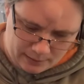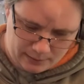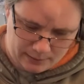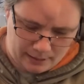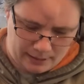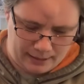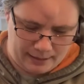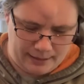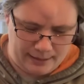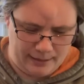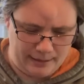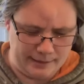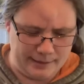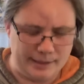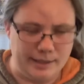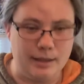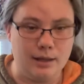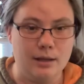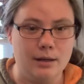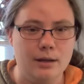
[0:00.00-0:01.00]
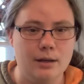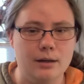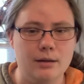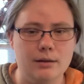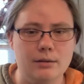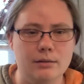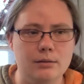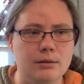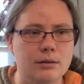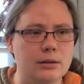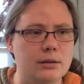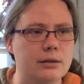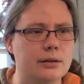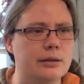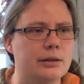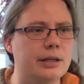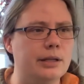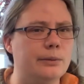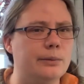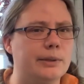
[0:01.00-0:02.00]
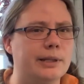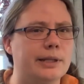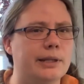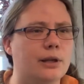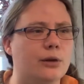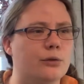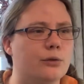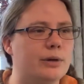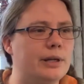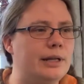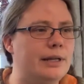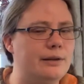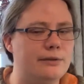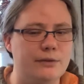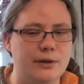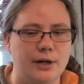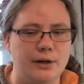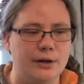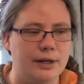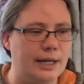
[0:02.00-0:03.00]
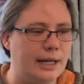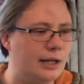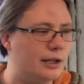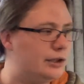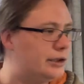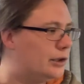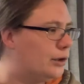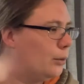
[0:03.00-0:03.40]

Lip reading: That is this one's the green variegation.